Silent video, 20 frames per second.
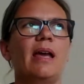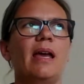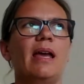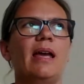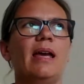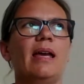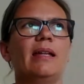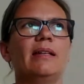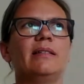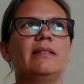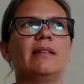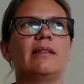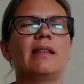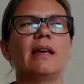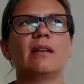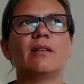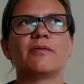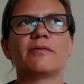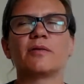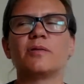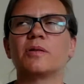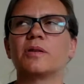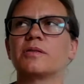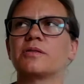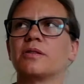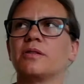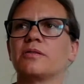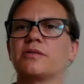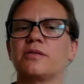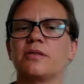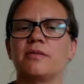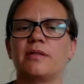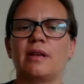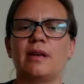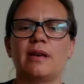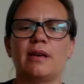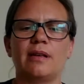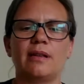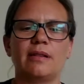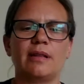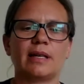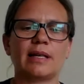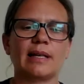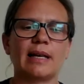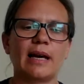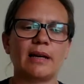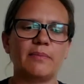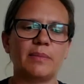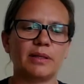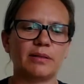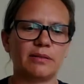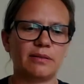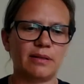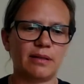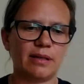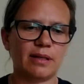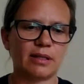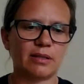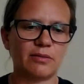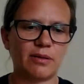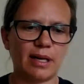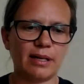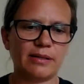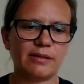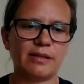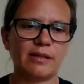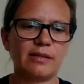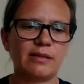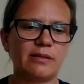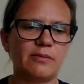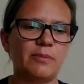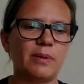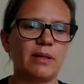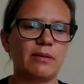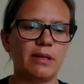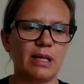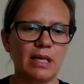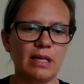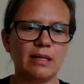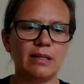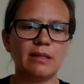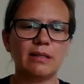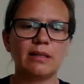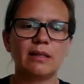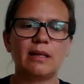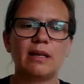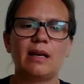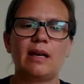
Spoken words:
And then, of course, also the climate crisis we're in,